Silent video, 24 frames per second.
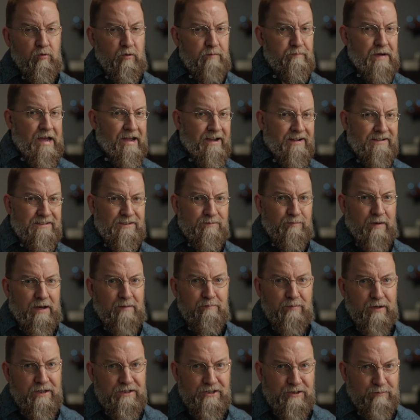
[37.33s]
went back to my
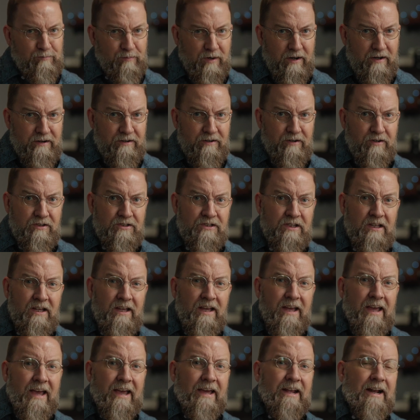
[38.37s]
budget monitors,
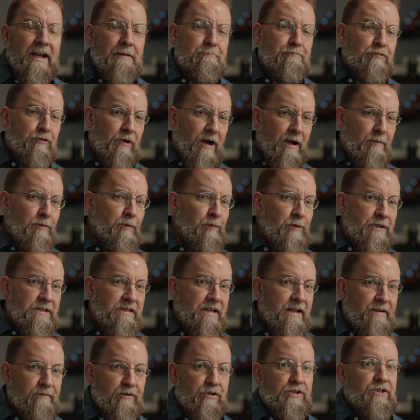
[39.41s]
and I probably
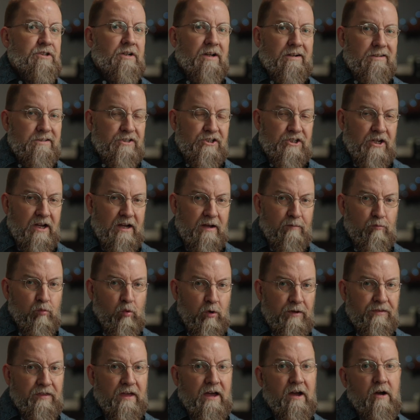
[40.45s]
never shot a job
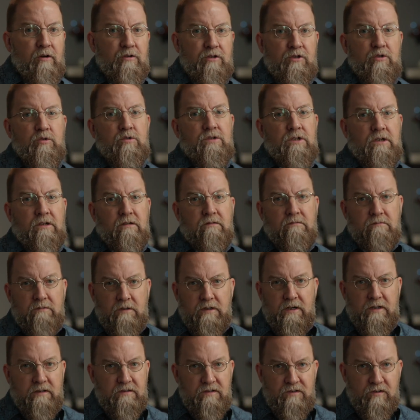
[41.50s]
without using
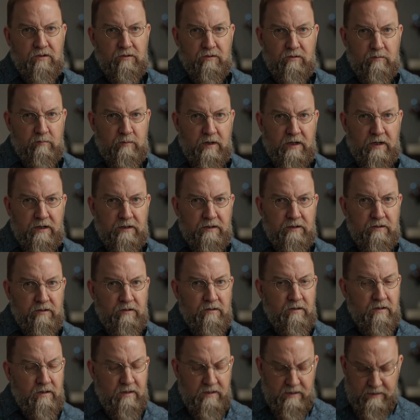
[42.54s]
an external
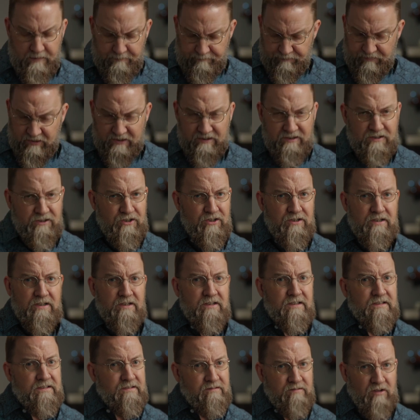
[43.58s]
monitor. The Ninja
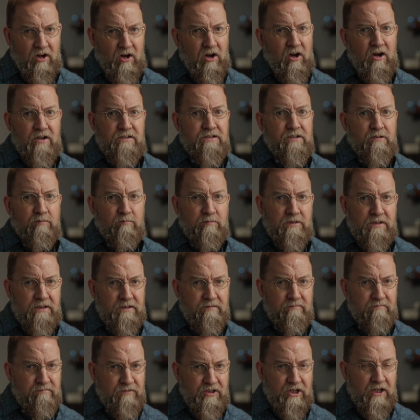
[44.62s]
is awesome.
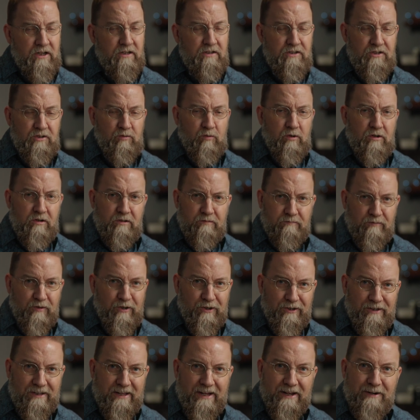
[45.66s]
It changed the world for
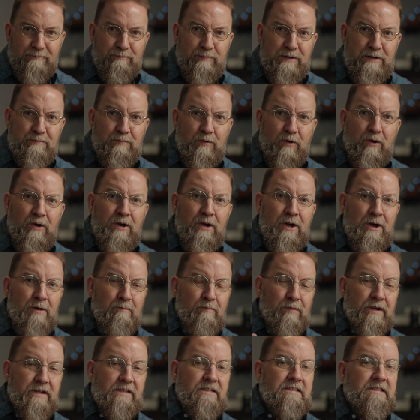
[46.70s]
a lot of people,
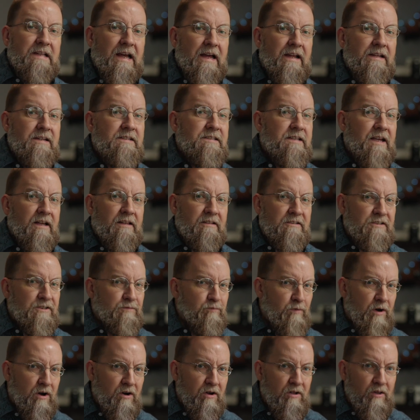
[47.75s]
but it's not exactly
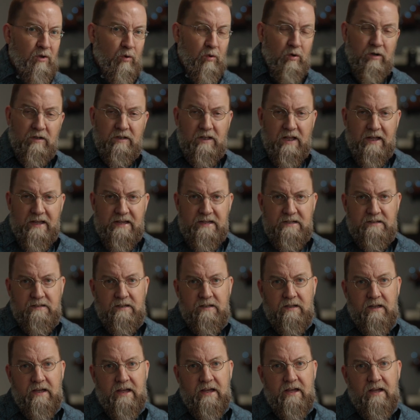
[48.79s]
small or light,
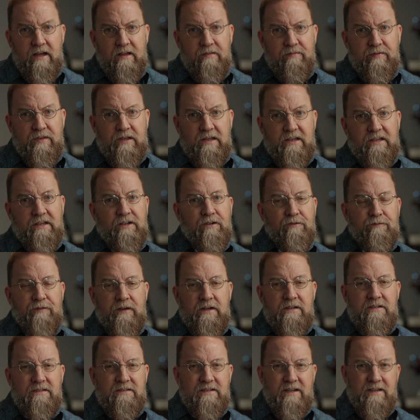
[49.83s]
and the
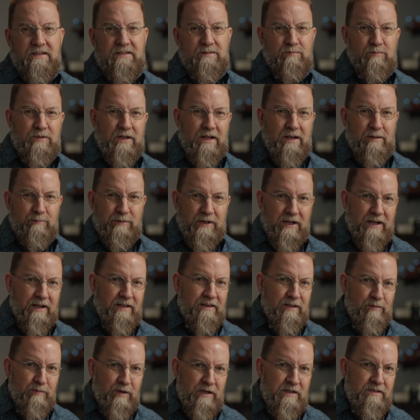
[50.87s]
interface takes some time to
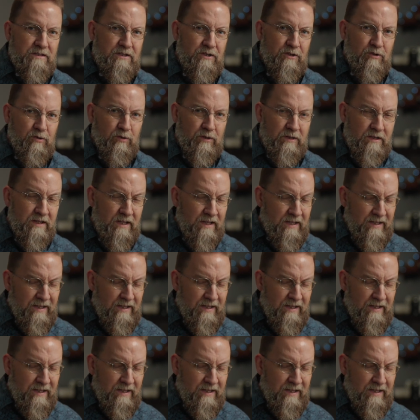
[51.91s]
acclimate to, and